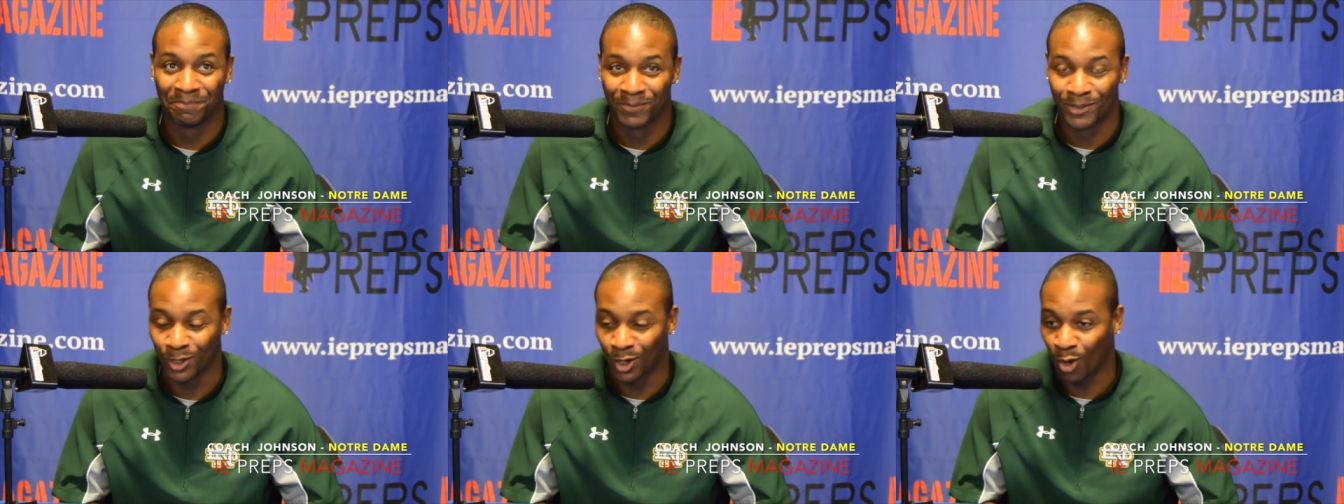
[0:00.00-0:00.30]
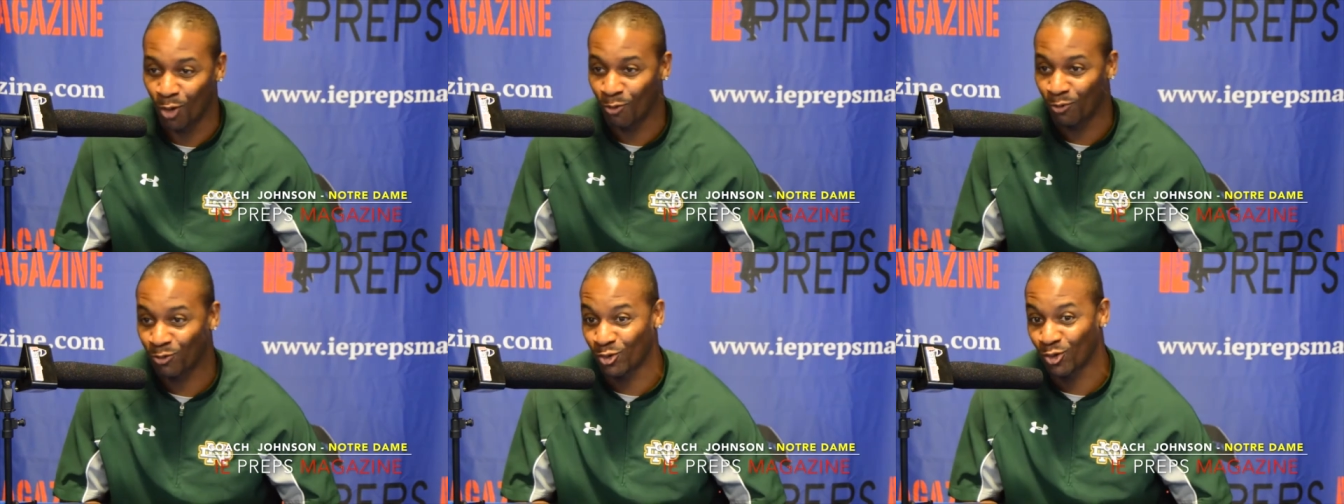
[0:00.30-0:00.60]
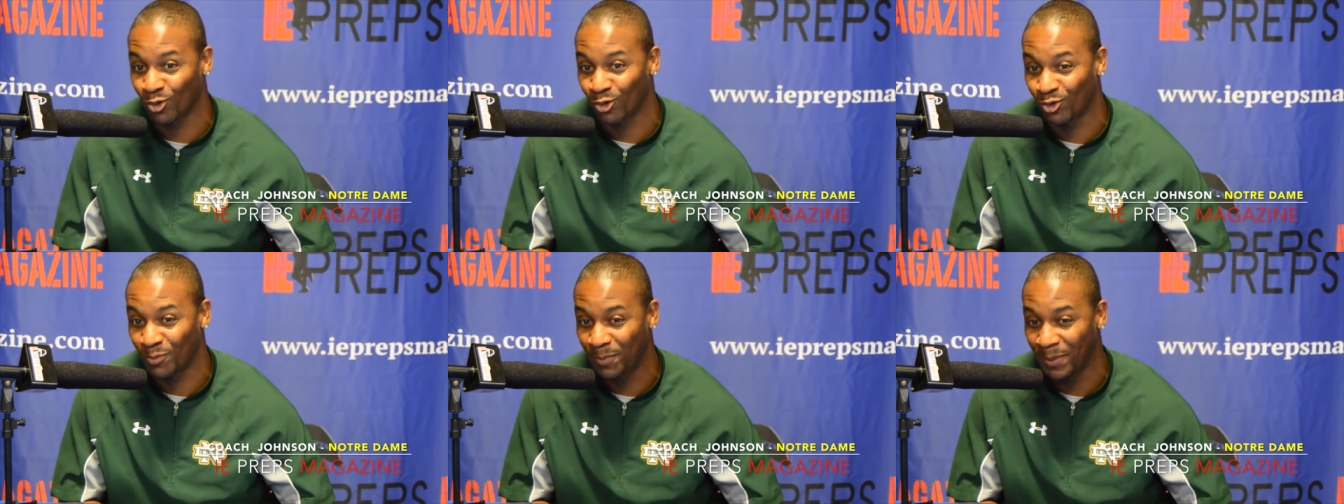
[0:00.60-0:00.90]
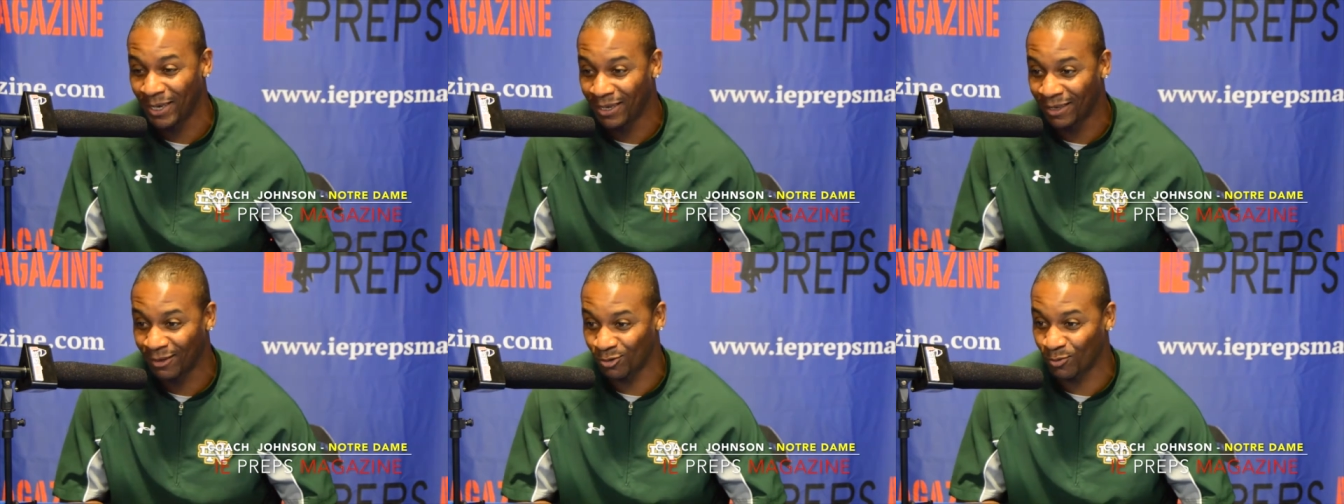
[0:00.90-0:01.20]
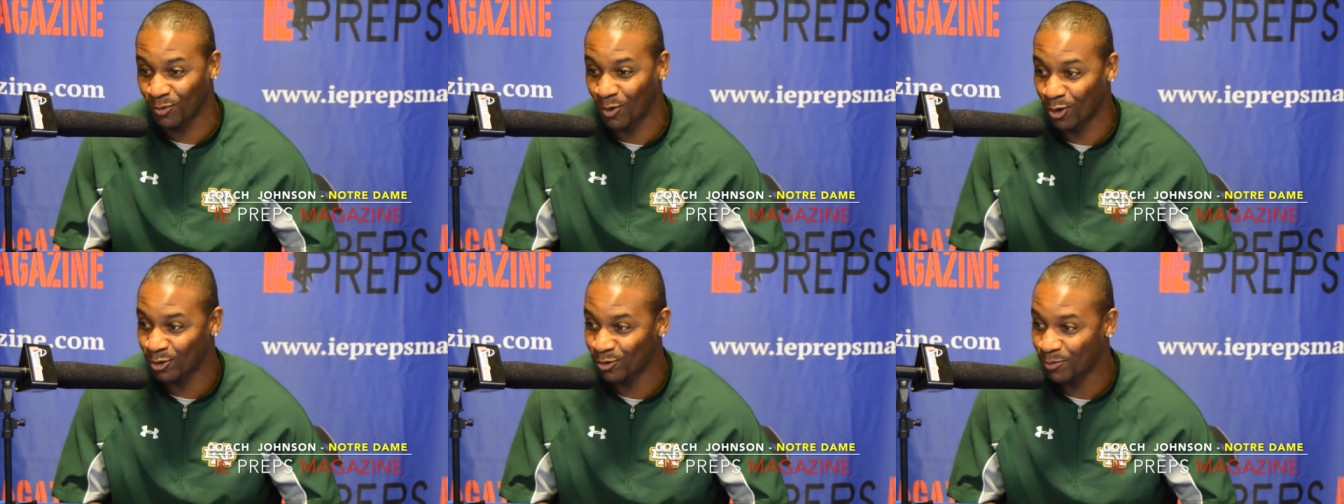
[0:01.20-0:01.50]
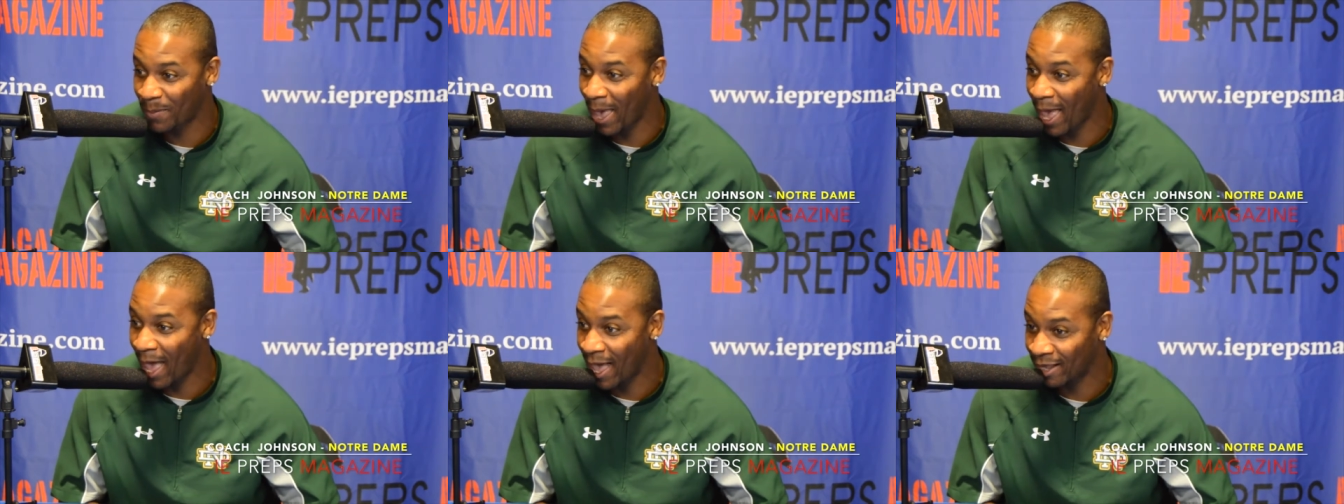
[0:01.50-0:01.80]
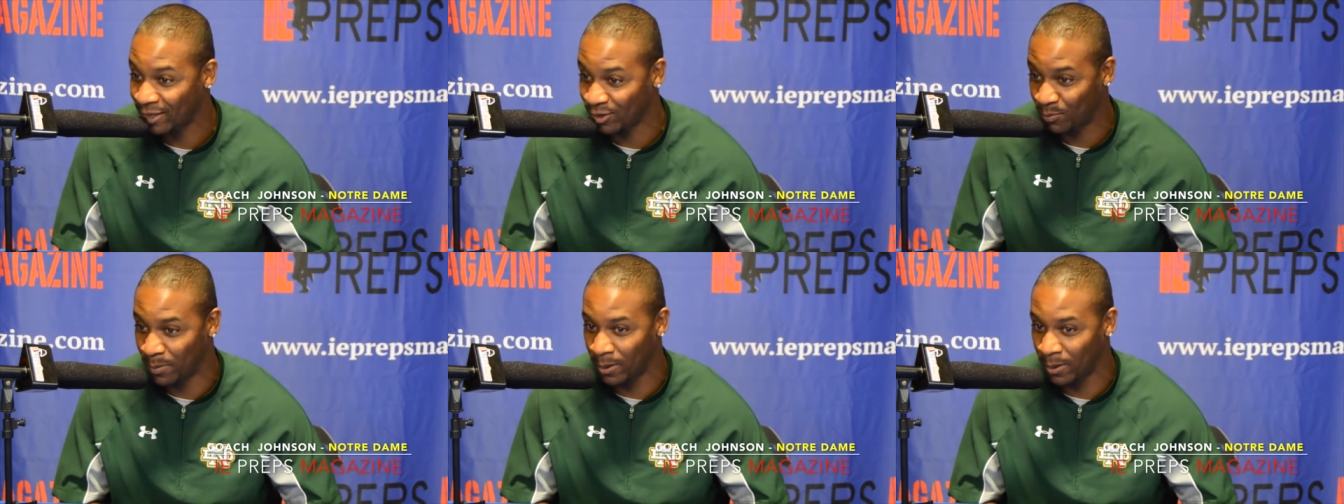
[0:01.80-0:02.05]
so to speak, as far as pads,